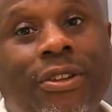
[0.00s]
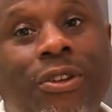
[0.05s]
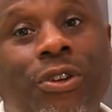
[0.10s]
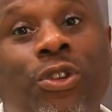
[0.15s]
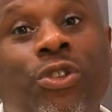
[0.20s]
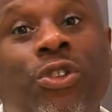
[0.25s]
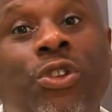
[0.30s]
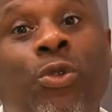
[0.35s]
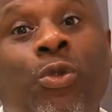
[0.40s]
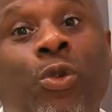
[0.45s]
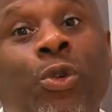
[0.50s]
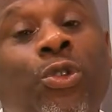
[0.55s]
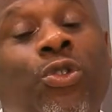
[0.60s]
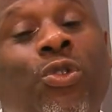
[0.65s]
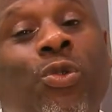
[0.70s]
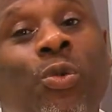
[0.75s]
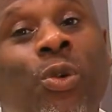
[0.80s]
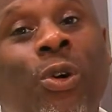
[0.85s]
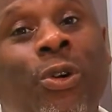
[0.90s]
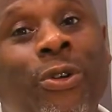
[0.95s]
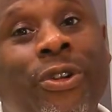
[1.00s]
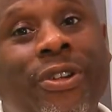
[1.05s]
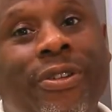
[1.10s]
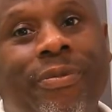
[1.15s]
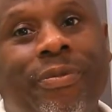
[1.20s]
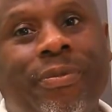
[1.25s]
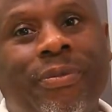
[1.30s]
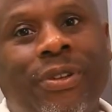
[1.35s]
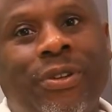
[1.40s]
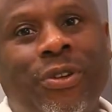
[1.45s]
on the road to Warri
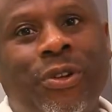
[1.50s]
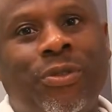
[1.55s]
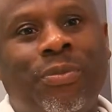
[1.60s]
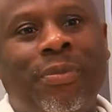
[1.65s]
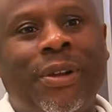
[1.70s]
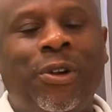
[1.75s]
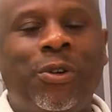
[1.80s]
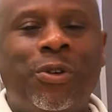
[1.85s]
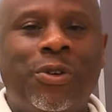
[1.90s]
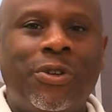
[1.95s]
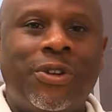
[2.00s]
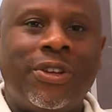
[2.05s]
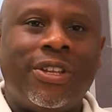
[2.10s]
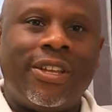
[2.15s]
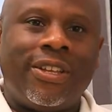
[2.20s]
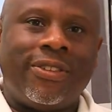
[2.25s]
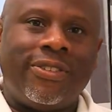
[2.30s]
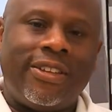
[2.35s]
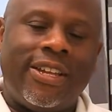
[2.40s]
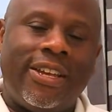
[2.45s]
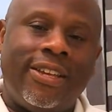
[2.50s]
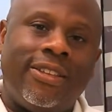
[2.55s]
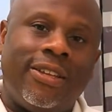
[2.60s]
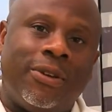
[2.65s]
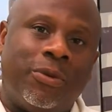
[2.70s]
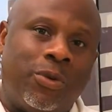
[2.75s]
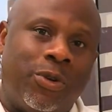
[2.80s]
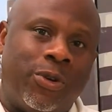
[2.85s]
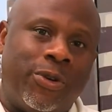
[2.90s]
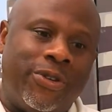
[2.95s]
in because my Okrika side
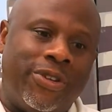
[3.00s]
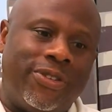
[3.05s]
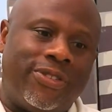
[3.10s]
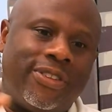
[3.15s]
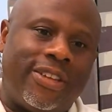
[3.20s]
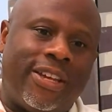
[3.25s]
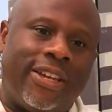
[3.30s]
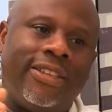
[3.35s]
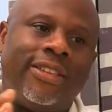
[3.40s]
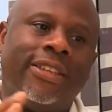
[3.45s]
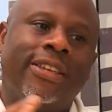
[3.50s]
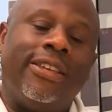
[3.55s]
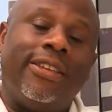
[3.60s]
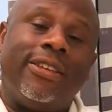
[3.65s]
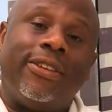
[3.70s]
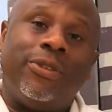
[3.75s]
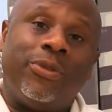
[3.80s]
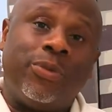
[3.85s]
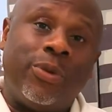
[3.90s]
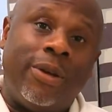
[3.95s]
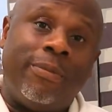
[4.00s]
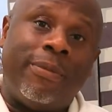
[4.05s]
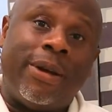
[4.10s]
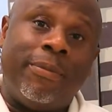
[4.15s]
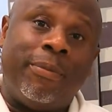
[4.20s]
and Warri side is where my